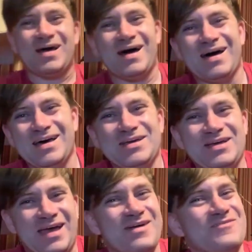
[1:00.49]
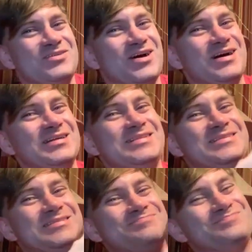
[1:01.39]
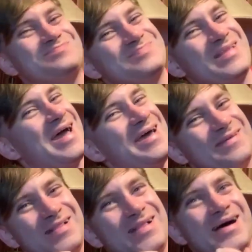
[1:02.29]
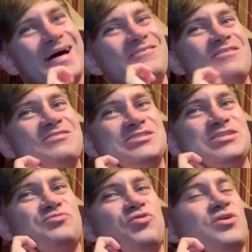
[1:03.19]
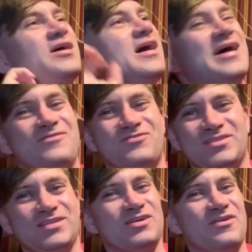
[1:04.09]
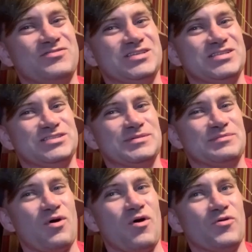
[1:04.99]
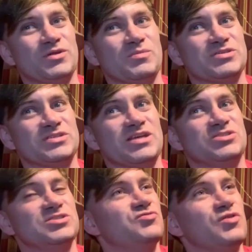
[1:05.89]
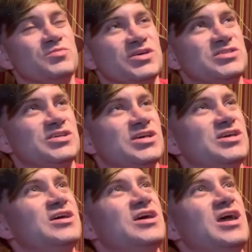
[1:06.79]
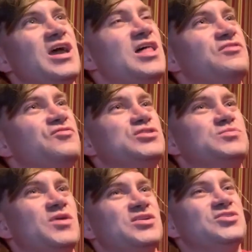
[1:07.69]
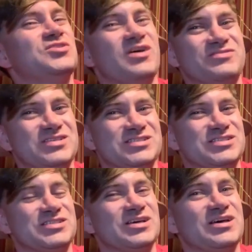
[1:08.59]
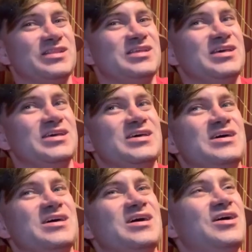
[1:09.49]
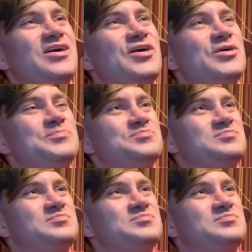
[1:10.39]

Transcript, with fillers: I have gone... I, I have never seen this before. I've, you know, I've seen some Paul W.S. Anderson's films, like, say, Alien vs. Predator. I've seen the, um,